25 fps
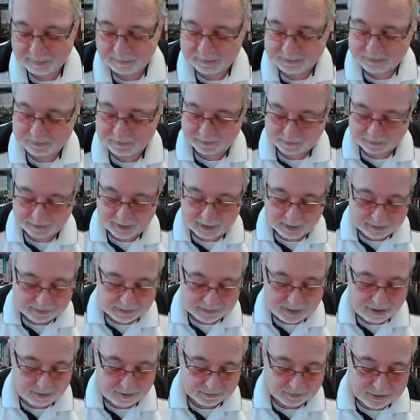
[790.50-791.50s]
family. So the
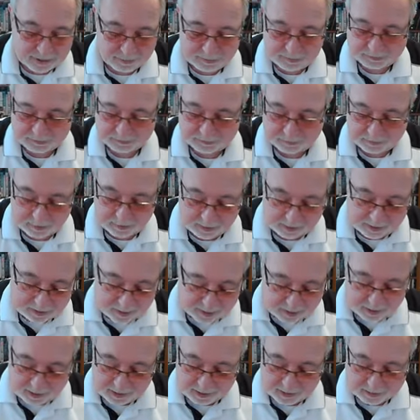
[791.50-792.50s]
likely outcome is
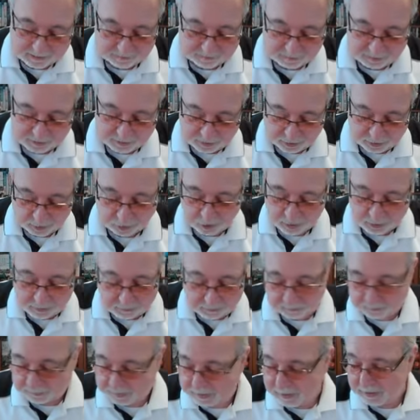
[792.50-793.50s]
very, is very
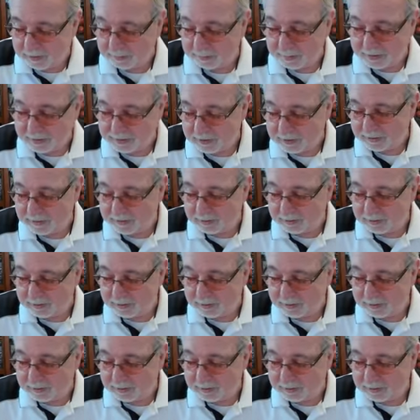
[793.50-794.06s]
good for him. Uh,